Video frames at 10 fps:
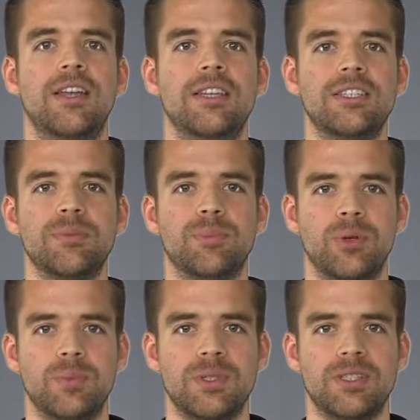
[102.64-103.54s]
These
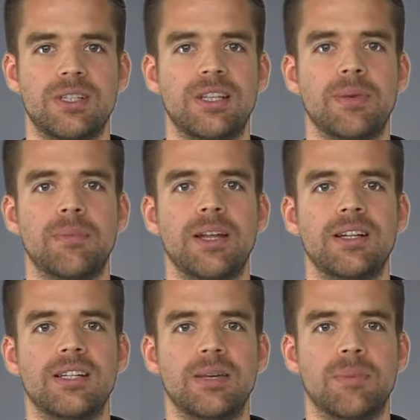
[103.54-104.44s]
improvements to the
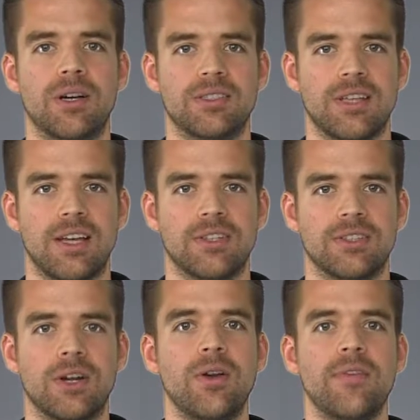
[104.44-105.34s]
embedded debug
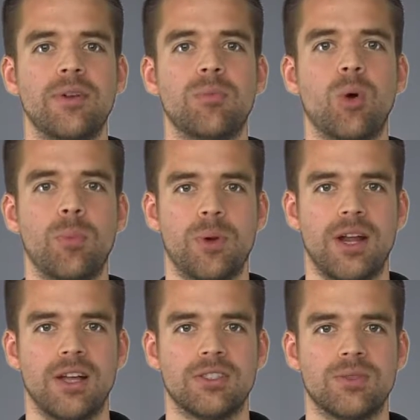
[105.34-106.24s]
cycle are even more
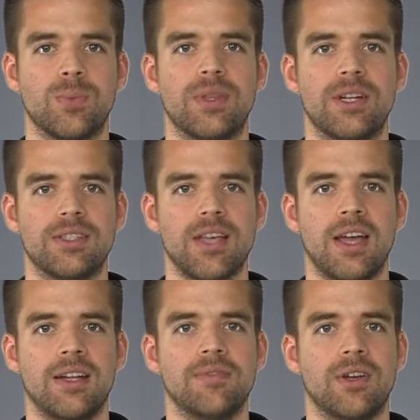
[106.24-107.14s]
pronounced when the
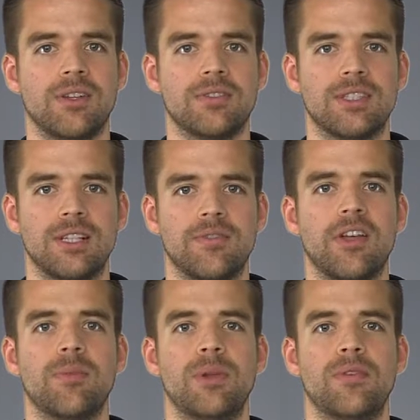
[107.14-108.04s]
design involves the
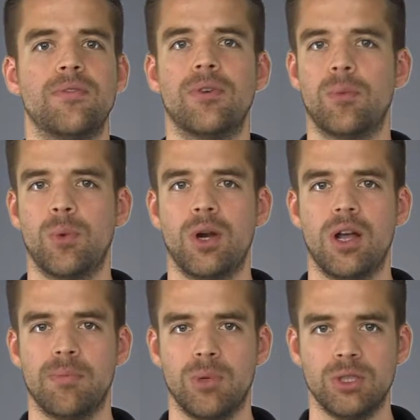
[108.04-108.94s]
development of firmware
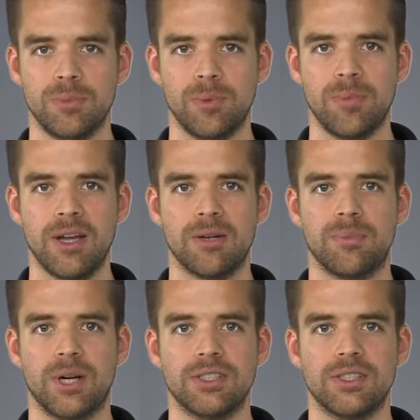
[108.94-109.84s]
on multiple
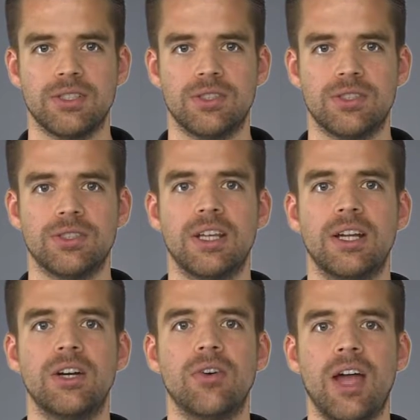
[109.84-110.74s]
microprocessors that
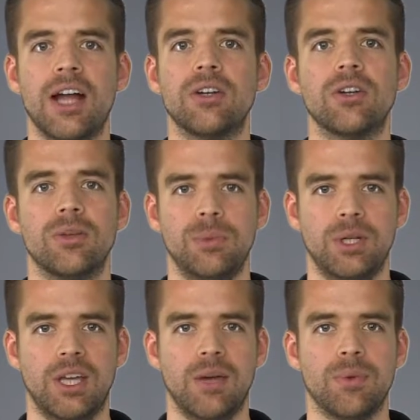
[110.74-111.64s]
interact or
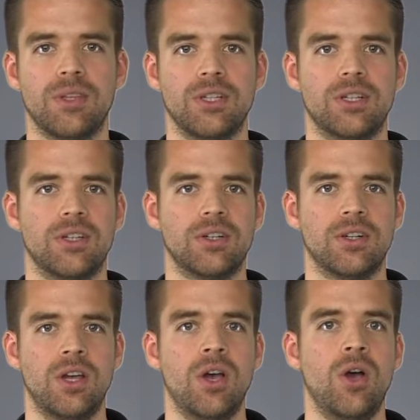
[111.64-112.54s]
communicate with each
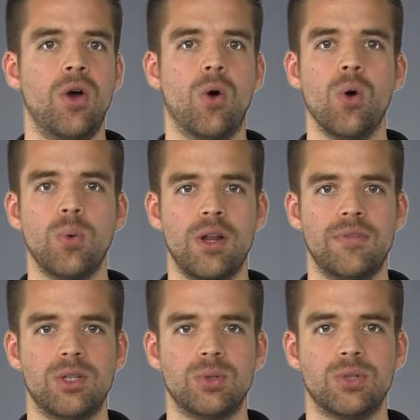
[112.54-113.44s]
other, or when a
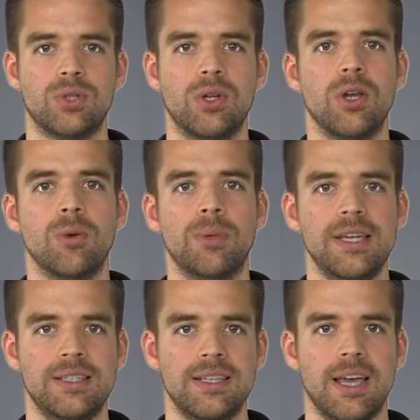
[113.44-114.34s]
Visual Studio
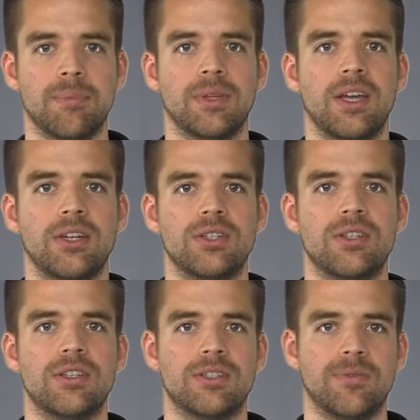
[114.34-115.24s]
PC
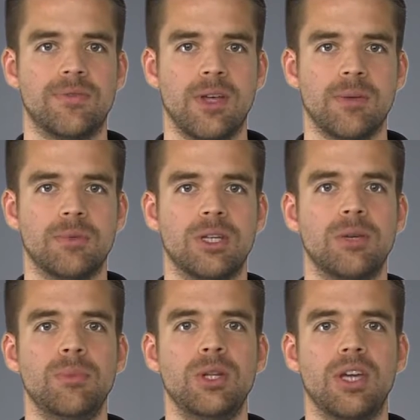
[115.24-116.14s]
application is developed to
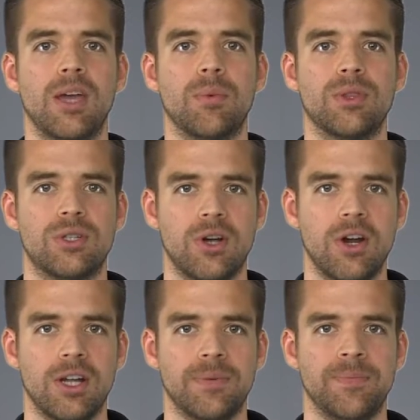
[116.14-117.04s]
communicate with the
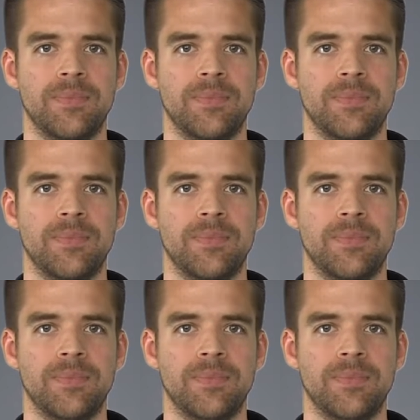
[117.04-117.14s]
target.